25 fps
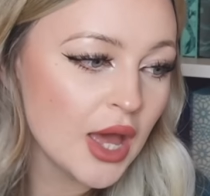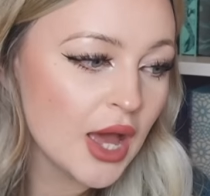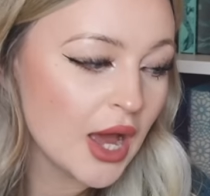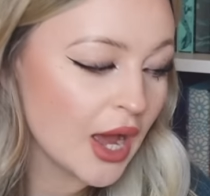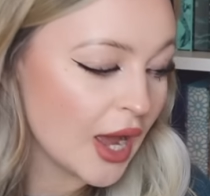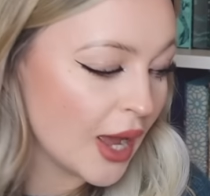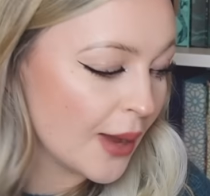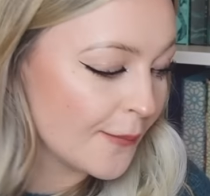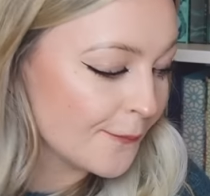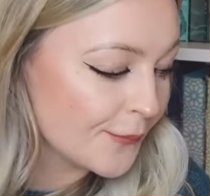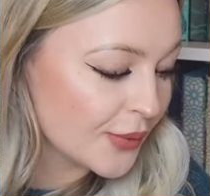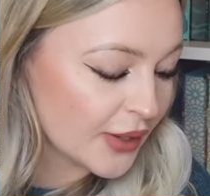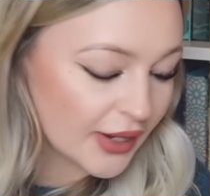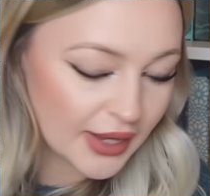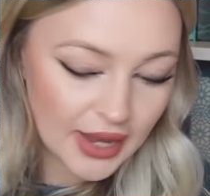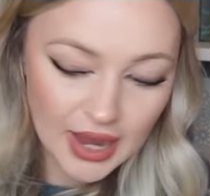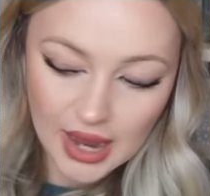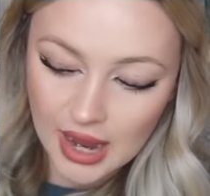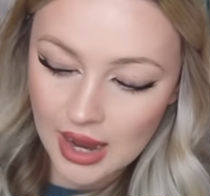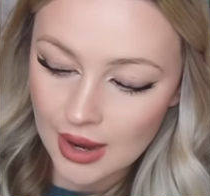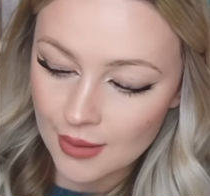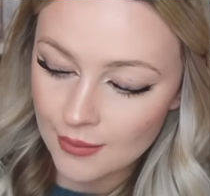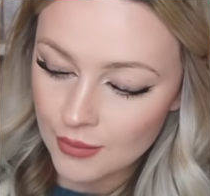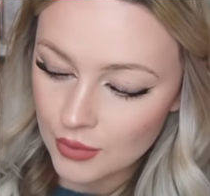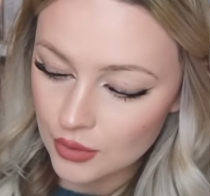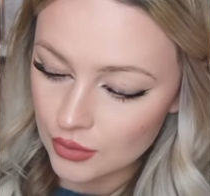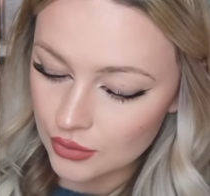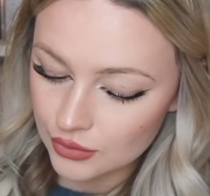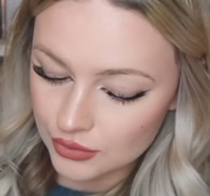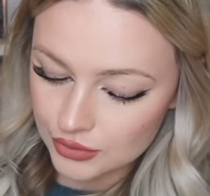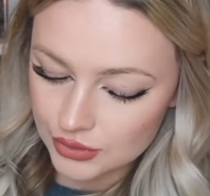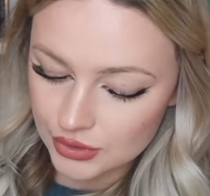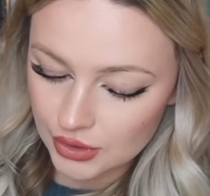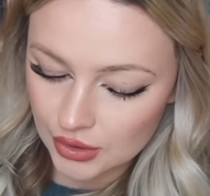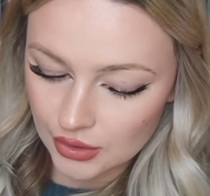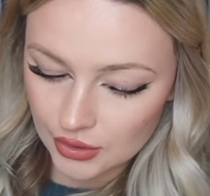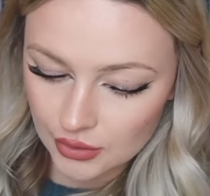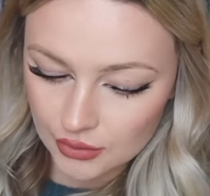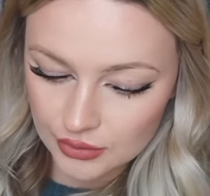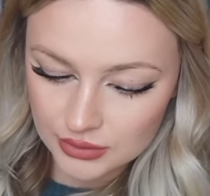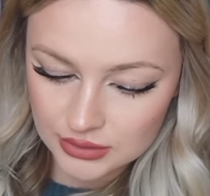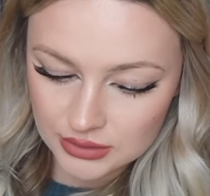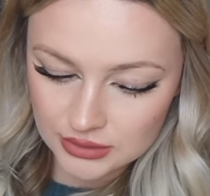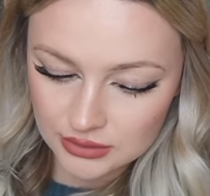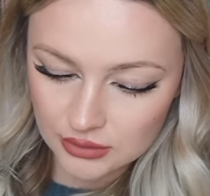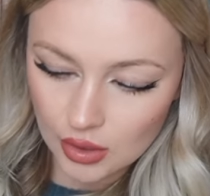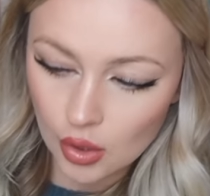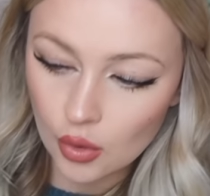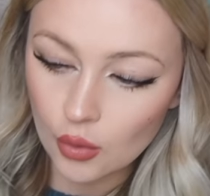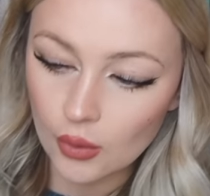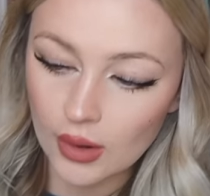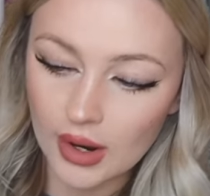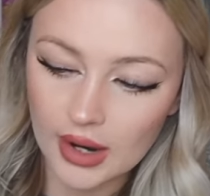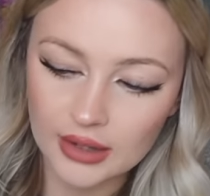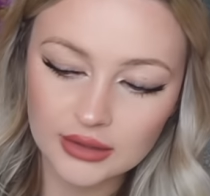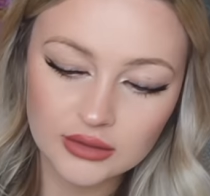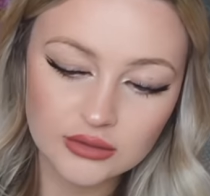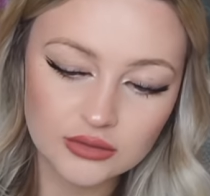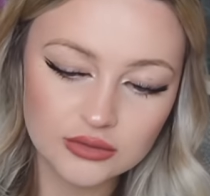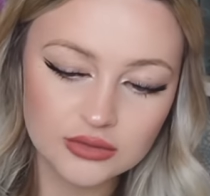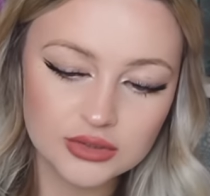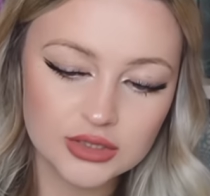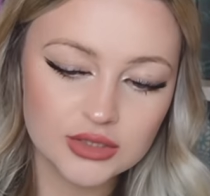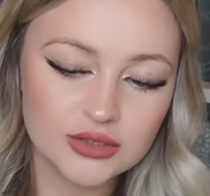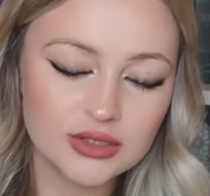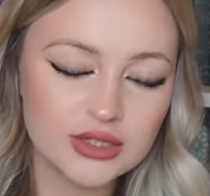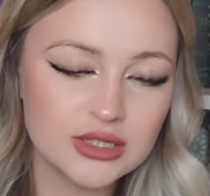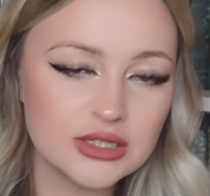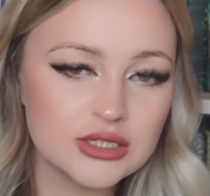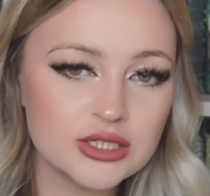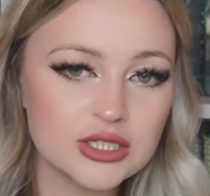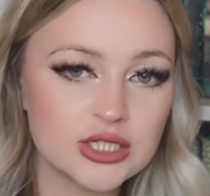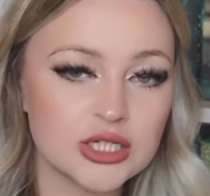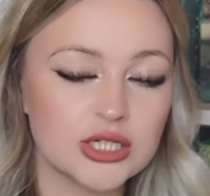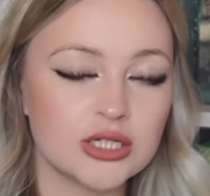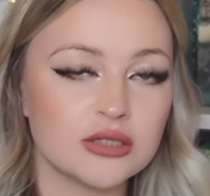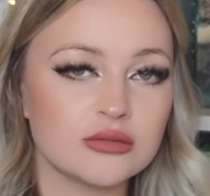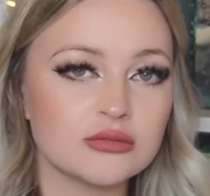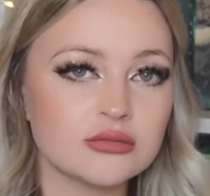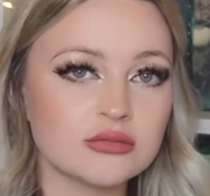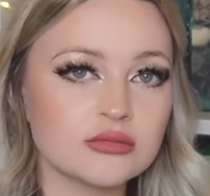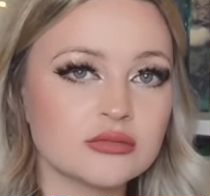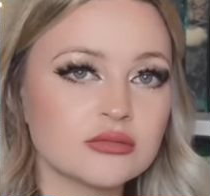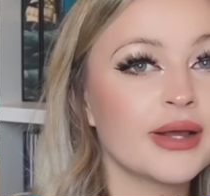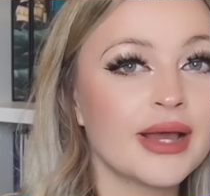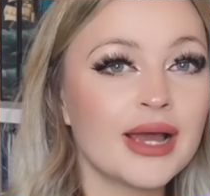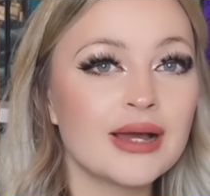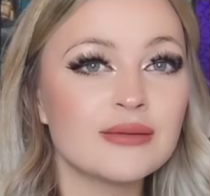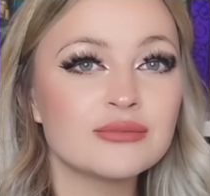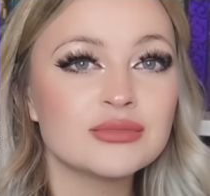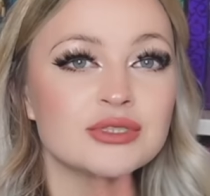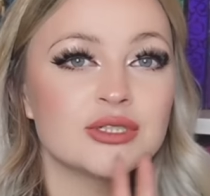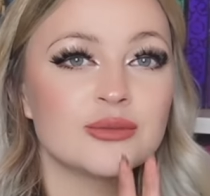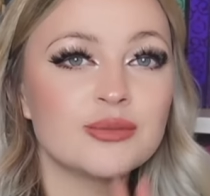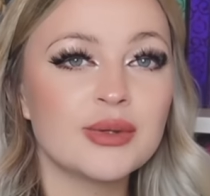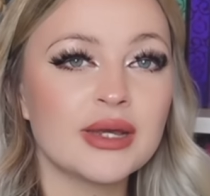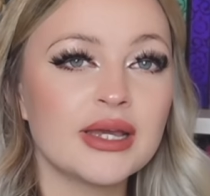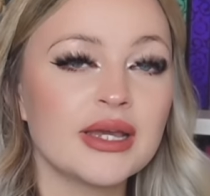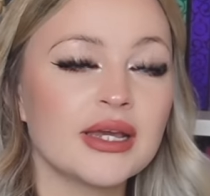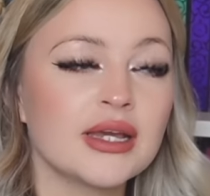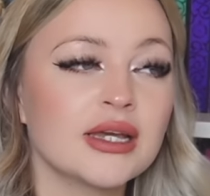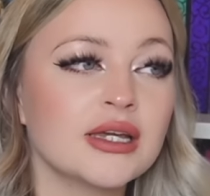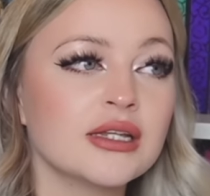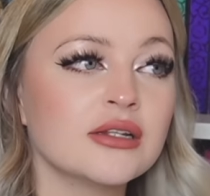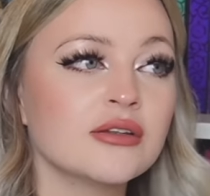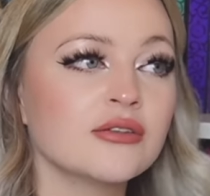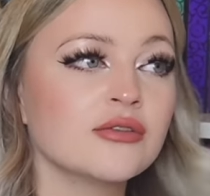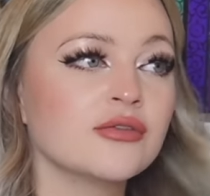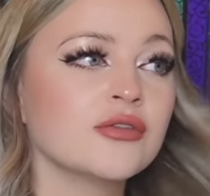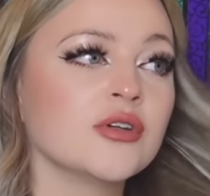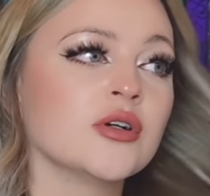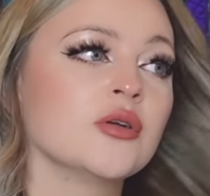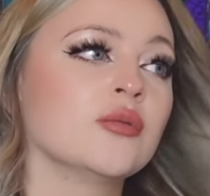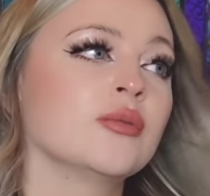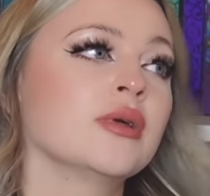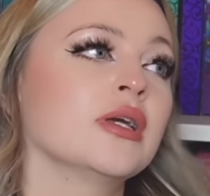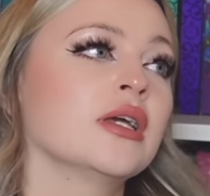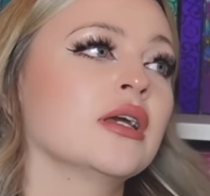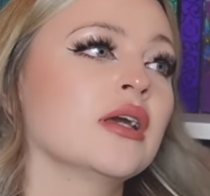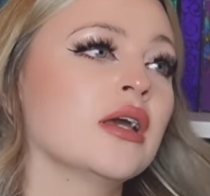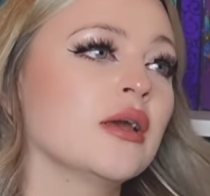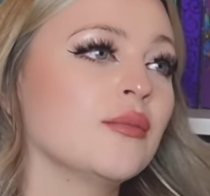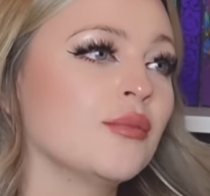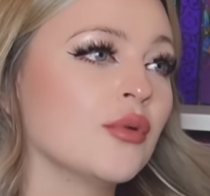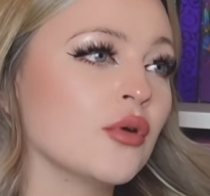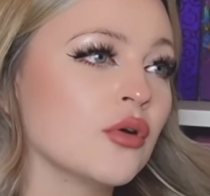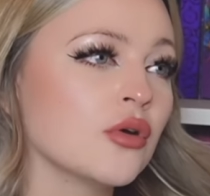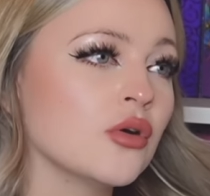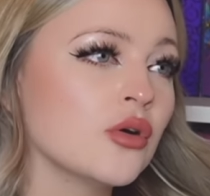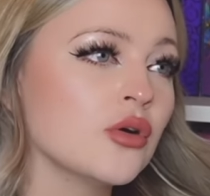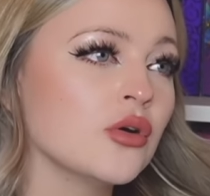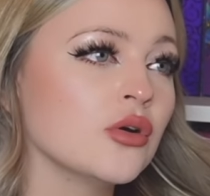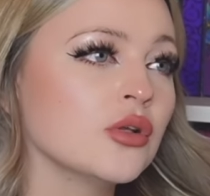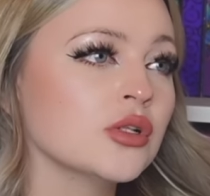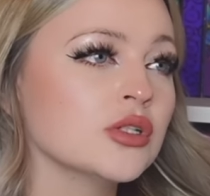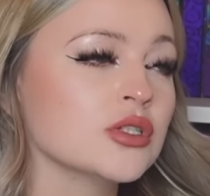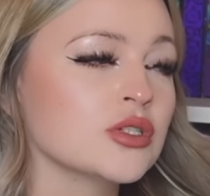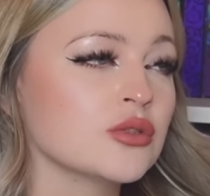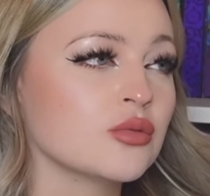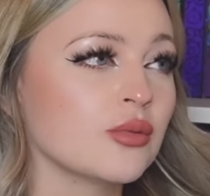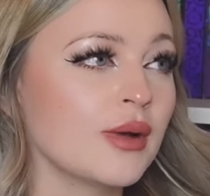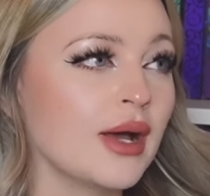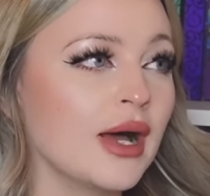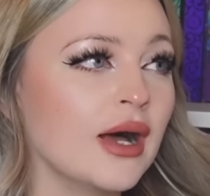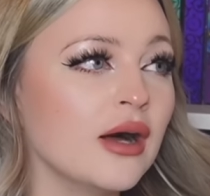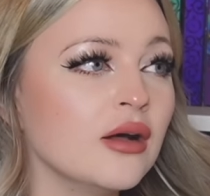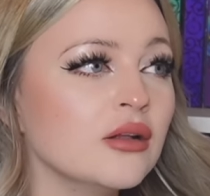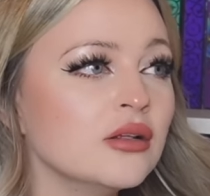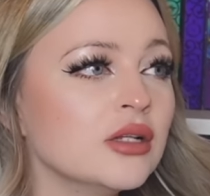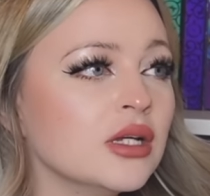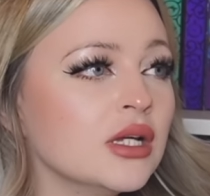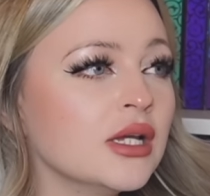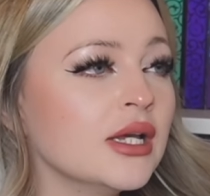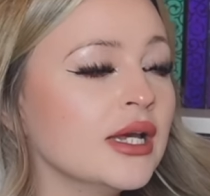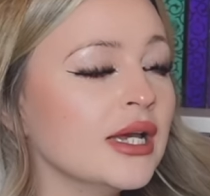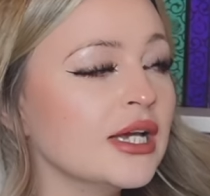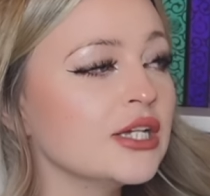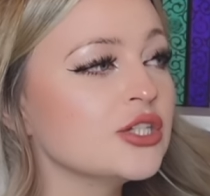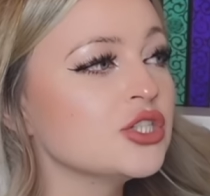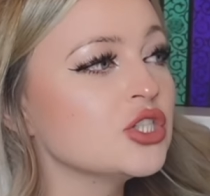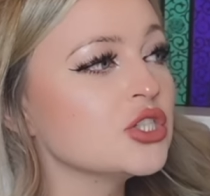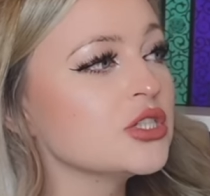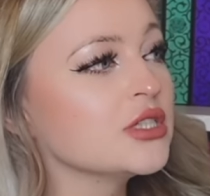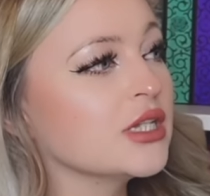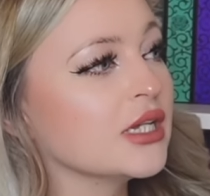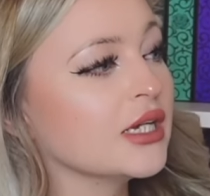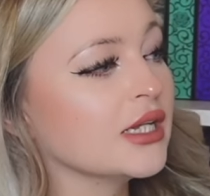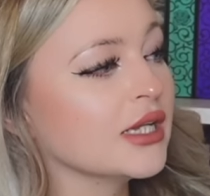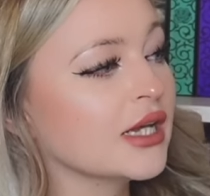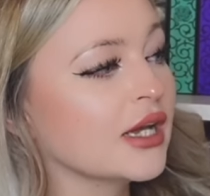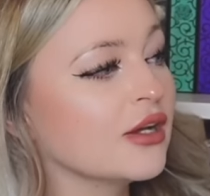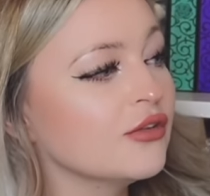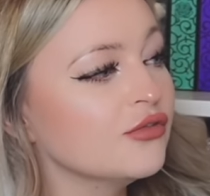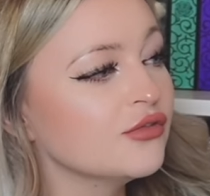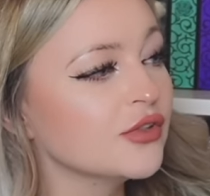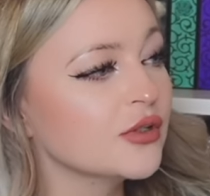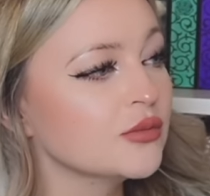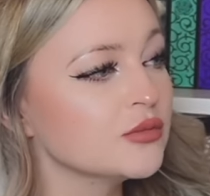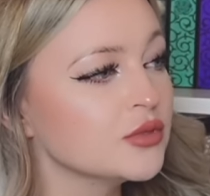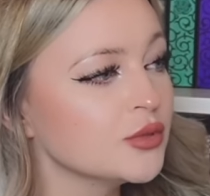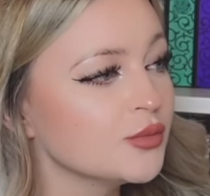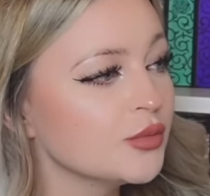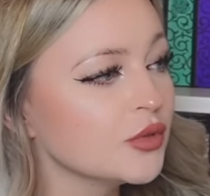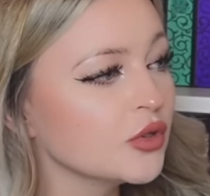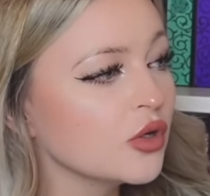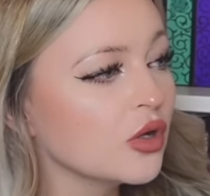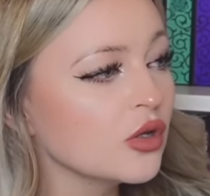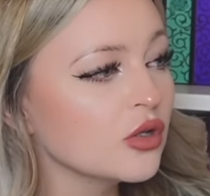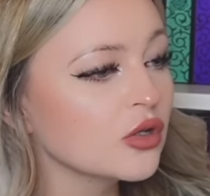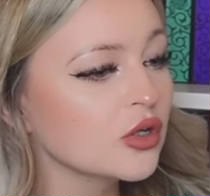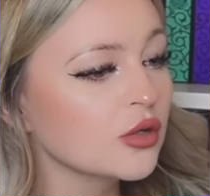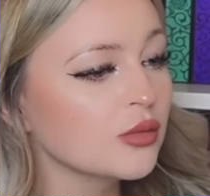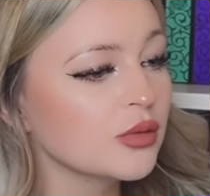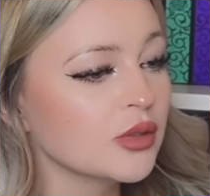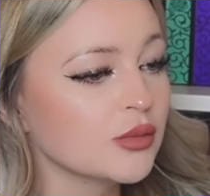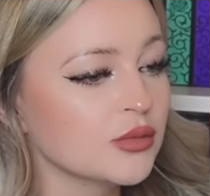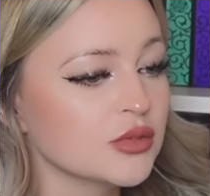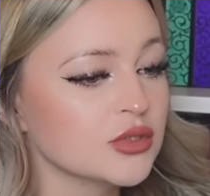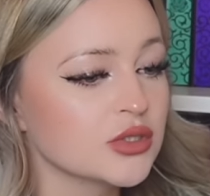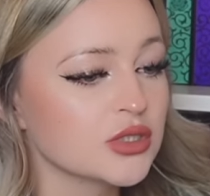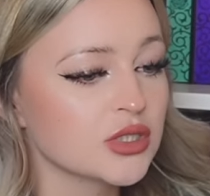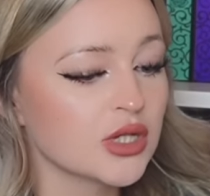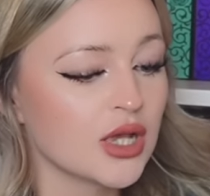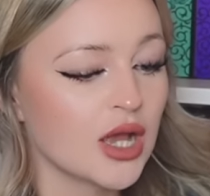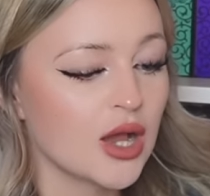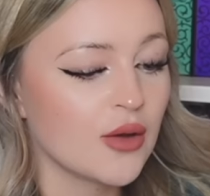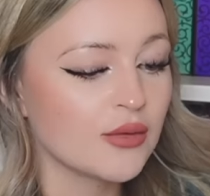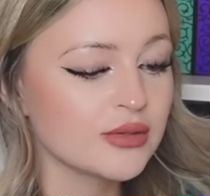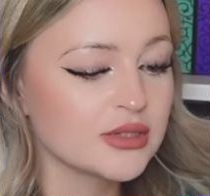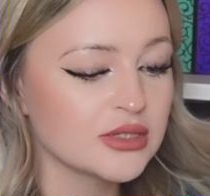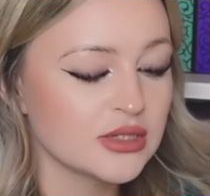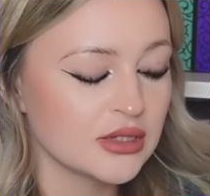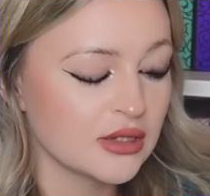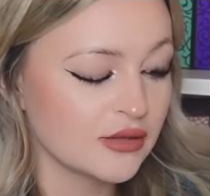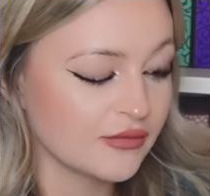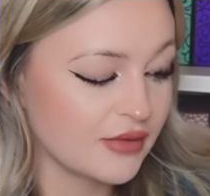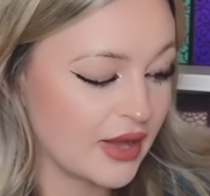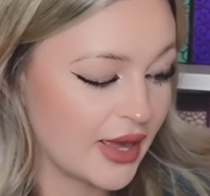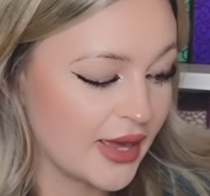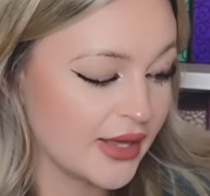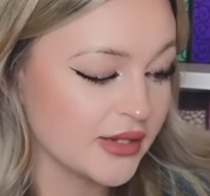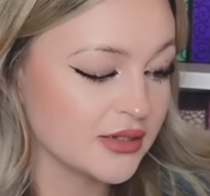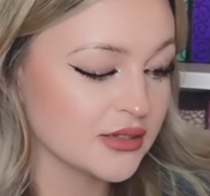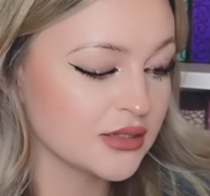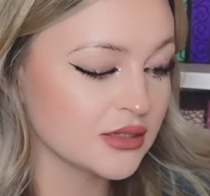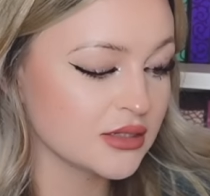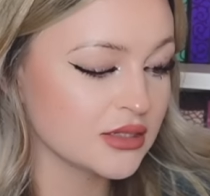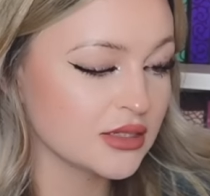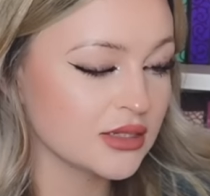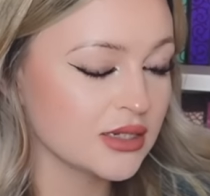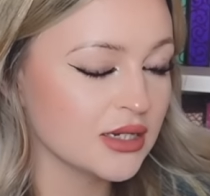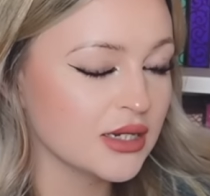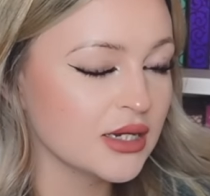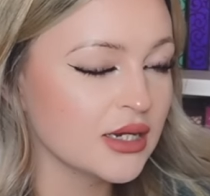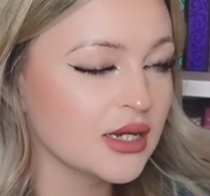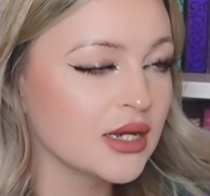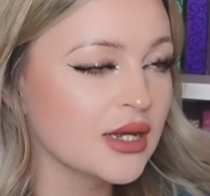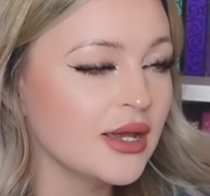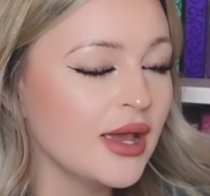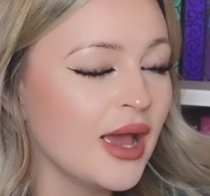um, but I am also oh and also these two I am debating filming a book haul as well it's just that like I filmed a book haul a couple of months ago and still haven't edited it